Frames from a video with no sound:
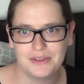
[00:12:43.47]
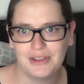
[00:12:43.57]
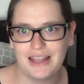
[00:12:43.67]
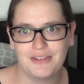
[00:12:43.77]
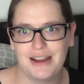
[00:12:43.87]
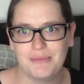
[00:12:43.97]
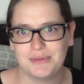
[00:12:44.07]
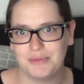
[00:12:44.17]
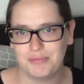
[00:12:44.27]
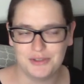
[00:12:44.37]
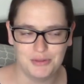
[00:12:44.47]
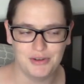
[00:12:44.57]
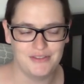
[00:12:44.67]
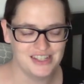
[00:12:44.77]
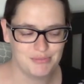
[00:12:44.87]
leg cramps with two
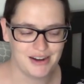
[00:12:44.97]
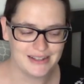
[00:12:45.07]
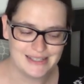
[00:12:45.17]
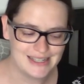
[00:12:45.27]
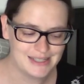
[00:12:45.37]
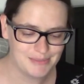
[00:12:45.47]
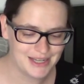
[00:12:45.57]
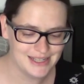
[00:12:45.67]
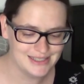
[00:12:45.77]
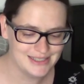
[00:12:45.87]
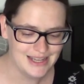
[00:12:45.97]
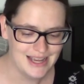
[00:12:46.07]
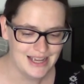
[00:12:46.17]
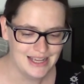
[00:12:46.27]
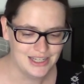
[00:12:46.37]
previous pregnancies because
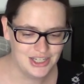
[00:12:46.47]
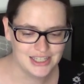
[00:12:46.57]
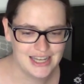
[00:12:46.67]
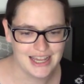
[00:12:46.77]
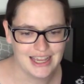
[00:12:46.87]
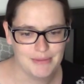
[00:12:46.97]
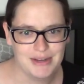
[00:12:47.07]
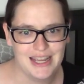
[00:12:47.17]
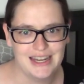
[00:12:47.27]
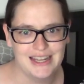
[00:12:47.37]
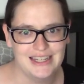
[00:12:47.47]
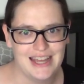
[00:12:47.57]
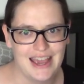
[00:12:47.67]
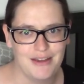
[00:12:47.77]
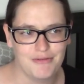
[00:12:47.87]
just taking a banana a
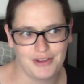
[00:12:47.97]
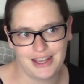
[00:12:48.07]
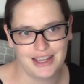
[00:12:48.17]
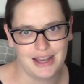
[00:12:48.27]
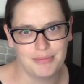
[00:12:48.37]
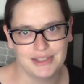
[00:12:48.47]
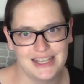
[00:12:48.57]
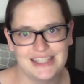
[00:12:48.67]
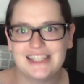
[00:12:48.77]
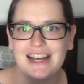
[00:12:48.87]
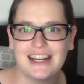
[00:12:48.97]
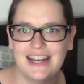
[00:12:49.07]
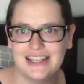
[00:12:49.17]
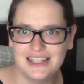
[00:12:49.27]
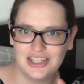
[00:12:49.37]
day for like a couple days, it's not going
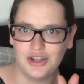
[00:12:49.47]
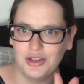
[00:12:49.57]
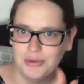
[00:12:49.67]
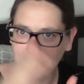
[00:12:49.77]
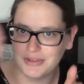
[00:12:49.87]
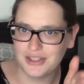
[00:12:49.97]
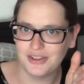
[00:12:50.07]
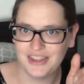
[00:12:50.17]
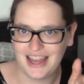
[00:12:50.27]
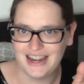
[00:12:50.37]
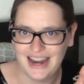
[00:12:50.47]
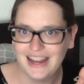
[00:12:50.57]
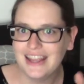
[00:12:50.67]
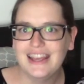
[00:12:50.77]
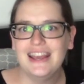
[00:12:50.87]
to show you a result that night.